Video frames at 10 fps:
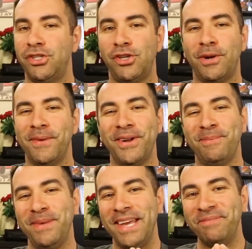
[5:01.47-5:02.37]
sure I'm gonna
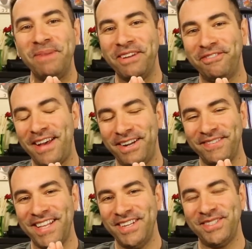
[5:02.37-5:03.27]
be a big fan
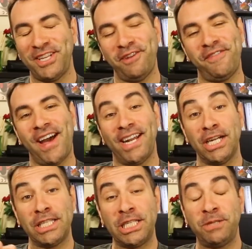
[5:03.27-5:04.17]
of the new Streetfighter,
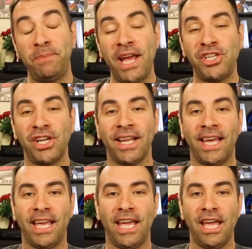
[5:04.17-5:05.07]

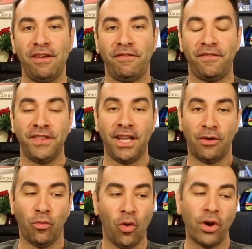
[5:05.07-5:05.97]
especially if
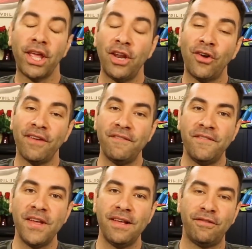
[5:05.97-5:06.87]
they're working on a
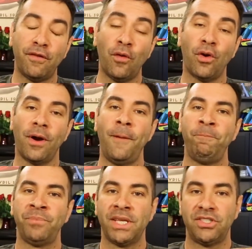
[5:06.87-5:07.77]
V4
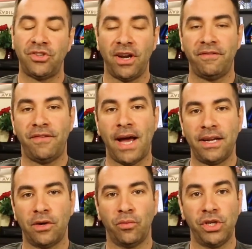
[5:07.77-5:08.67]

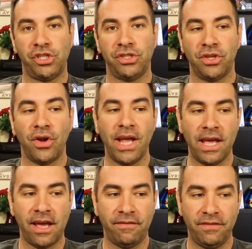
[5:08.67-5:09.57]
Streetfighter, which is gonna
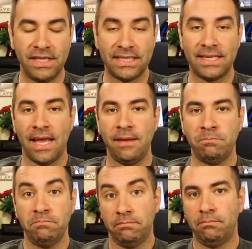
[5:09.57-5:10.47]
have the
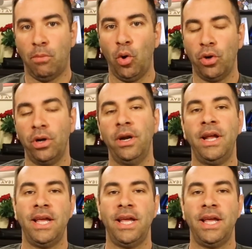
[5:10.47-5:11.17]
same motor